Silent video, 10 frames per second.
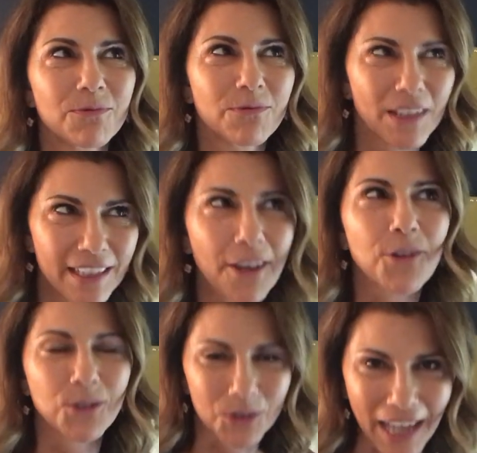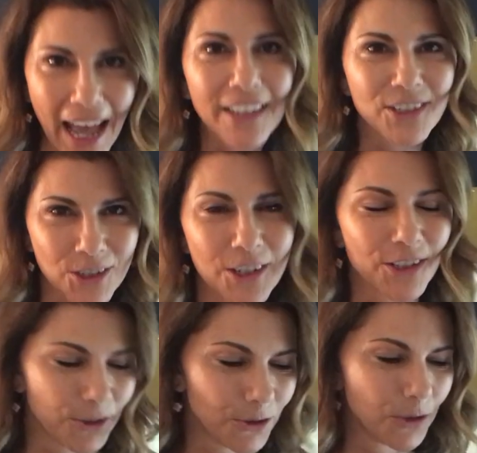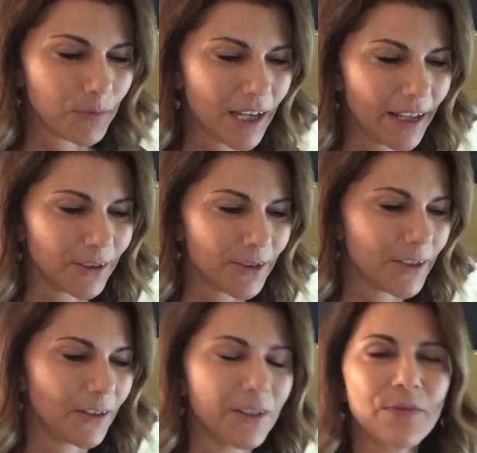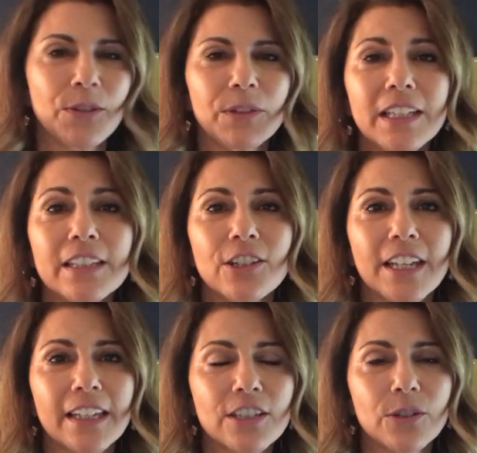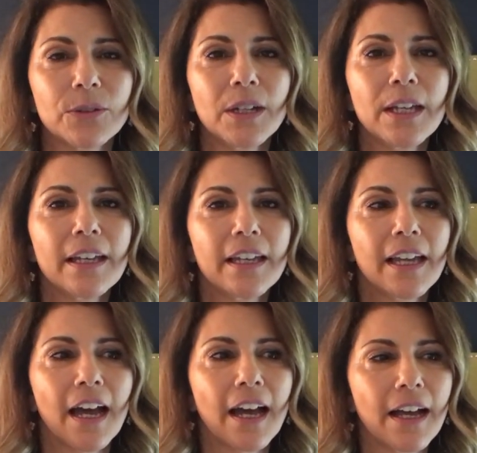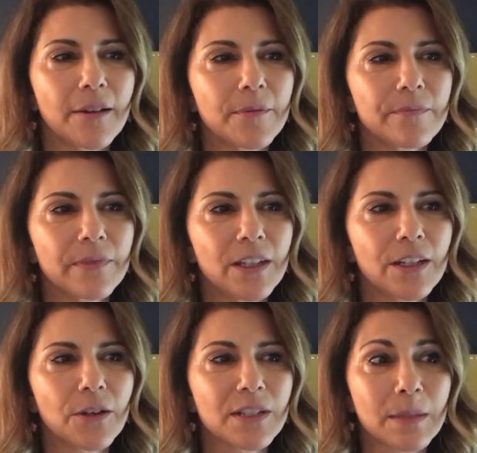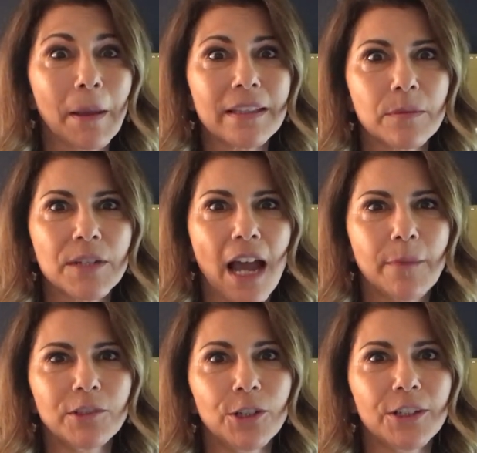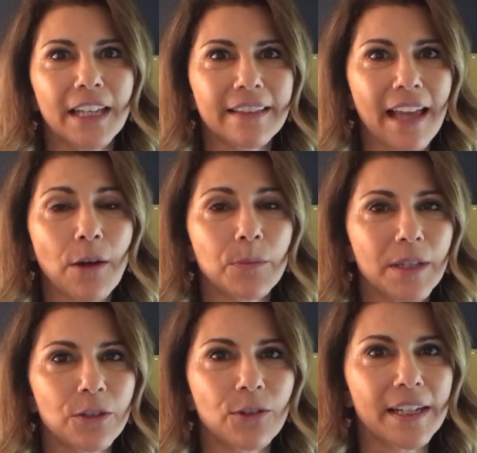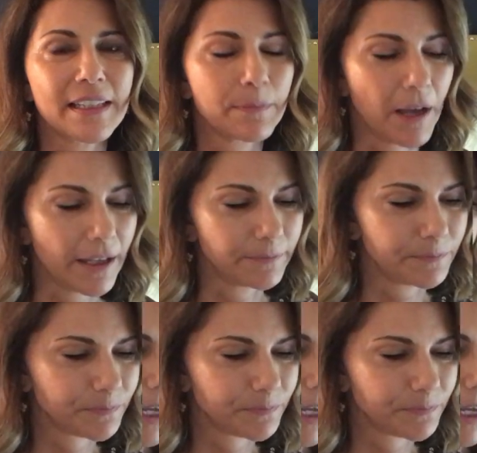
videos on how to start a YouTube channel. So if you're really looking to, you know, to spend some time learning, that would be a great spot.